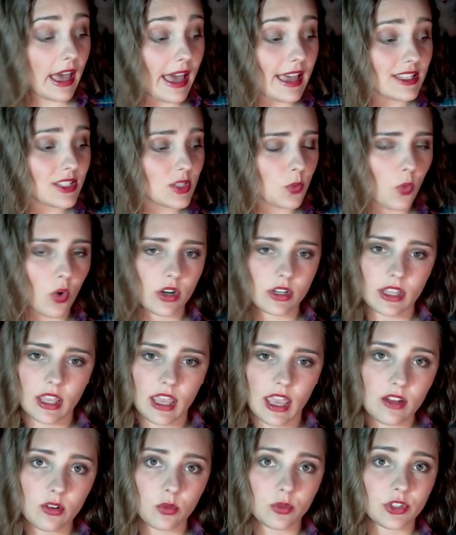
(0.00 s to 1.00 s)
as one
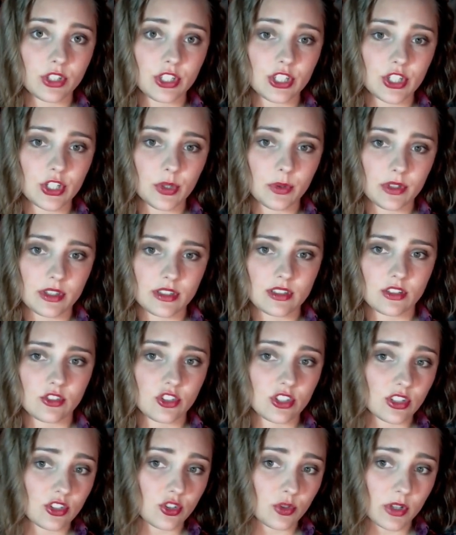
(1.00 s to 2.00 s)
can only do in such
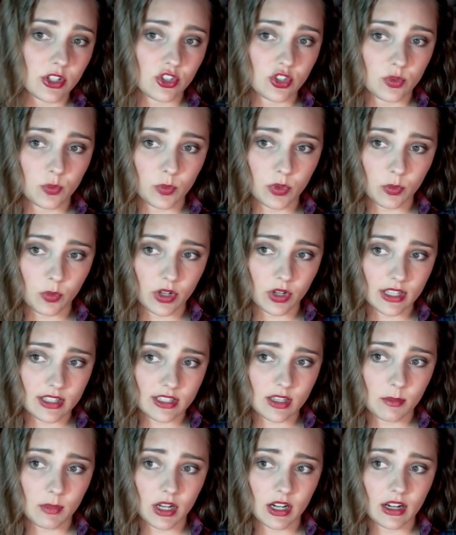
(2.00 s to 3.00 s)
situation when one has
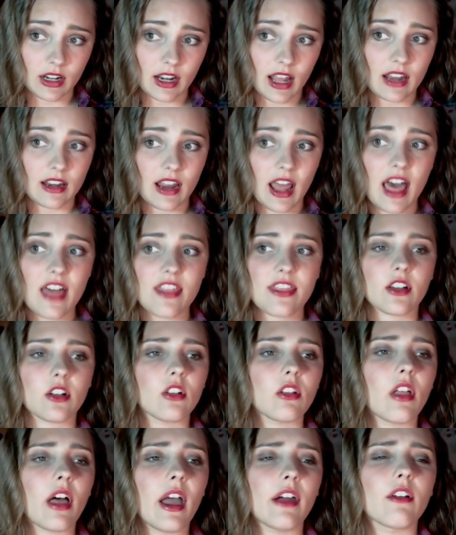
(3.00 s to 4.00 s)
committed an
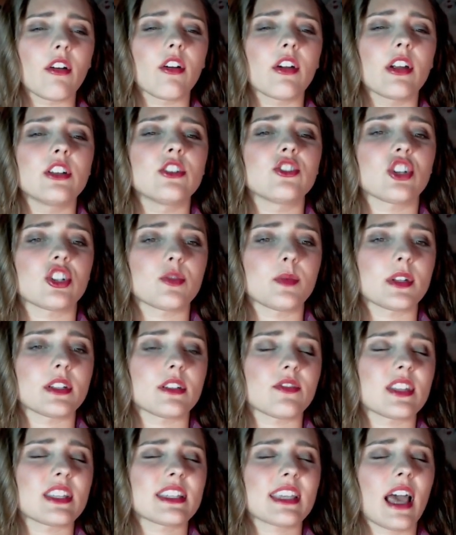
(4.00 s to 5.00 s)
ethical error in judgment
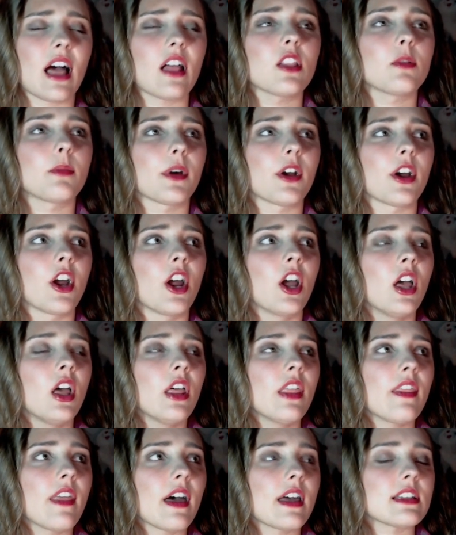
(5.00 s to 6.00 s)
of this caliber,
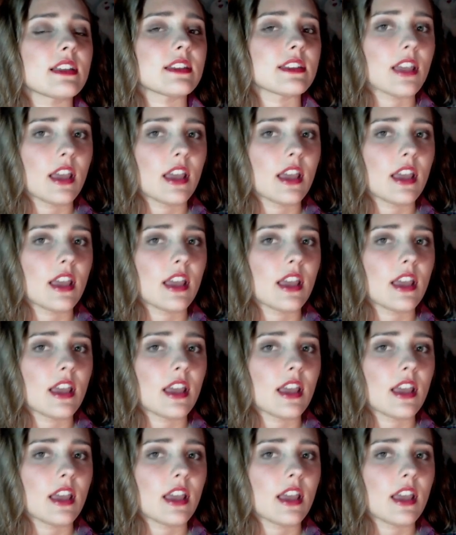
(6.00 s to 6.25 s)
that is,